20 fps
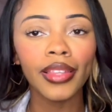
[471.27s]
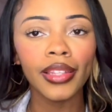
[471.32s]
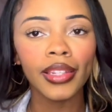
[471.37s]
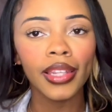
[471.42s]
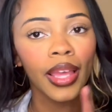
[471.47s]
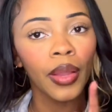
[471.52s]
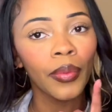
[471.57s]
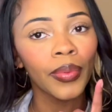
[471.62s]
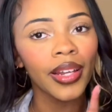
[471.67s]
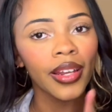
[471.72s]
that
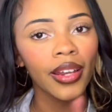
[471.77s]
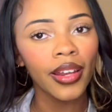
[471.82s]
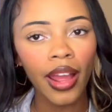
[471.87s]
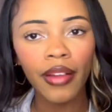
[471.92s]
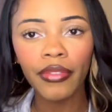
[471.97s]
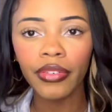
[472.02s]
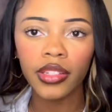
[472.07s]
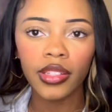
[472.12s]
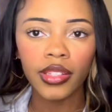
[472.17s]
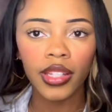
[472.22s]
they would
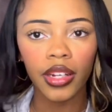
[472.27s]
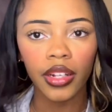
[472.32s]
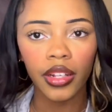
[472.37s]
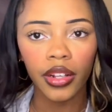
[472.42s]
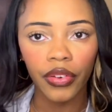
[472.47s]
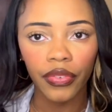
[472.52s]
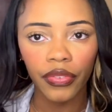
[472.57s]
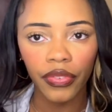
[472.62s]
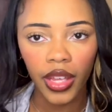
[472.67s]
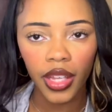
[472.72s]
never say to
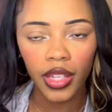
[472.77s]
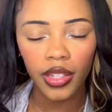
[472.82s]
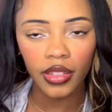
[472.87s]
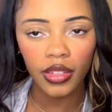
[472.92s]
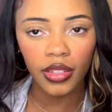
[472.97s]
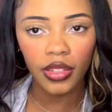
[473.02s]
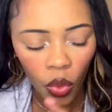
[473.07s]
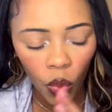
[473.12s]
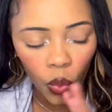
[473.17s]
your face.